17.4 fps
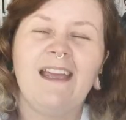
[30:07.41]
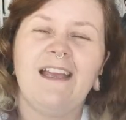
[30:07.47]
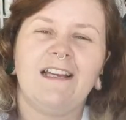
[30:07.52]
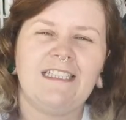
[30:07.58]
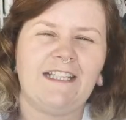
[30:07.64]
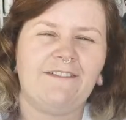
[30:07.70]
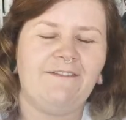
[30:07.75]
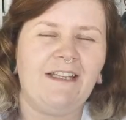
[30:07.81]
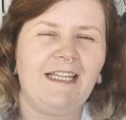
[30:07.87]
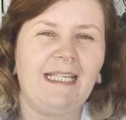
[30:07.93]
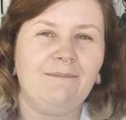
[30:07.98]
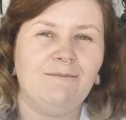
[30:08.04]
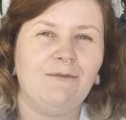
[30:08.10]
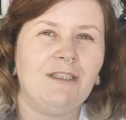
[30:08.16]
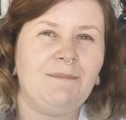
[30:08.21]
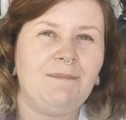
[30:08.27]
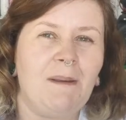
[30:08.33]
Because I feel like
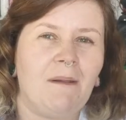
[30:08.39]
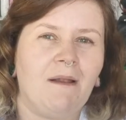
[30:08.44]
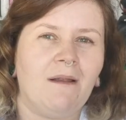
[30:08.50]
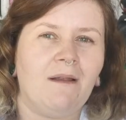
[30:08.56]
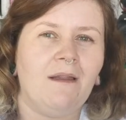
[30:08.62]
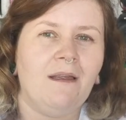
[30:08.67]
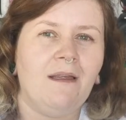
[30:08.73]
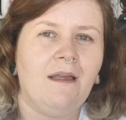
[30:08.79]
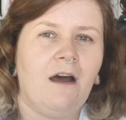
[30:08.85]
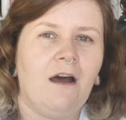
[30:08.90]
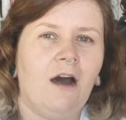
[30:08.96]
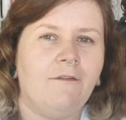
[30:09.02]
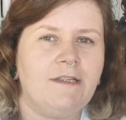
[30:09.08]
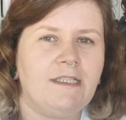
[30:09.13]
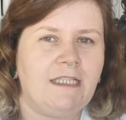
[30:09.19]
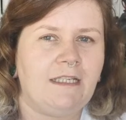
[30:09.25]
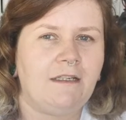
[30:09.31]
most people,
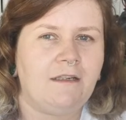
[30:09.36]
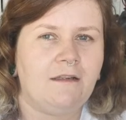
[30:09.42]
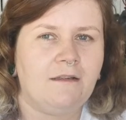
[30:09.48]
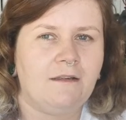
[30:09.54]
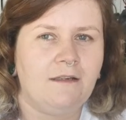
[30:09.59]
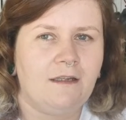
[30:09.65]
obviously,